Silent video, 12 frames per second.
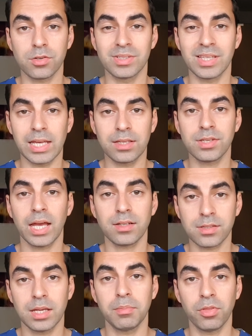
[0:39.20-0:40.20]
is the exact
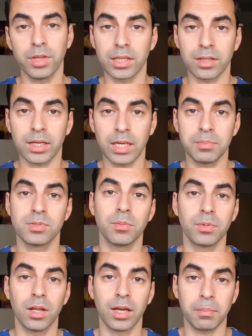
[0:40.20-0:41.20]
same thing that keeps
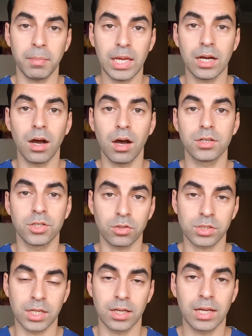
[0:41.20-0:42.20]
someone like me, a heart
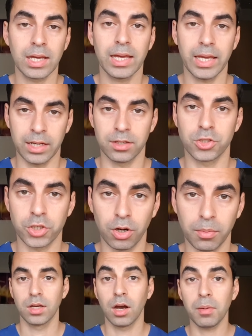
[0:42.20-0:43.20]
doctor, in a
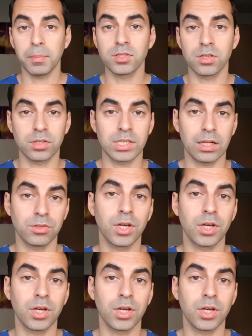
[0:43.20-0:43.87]
job. Heart muscle cells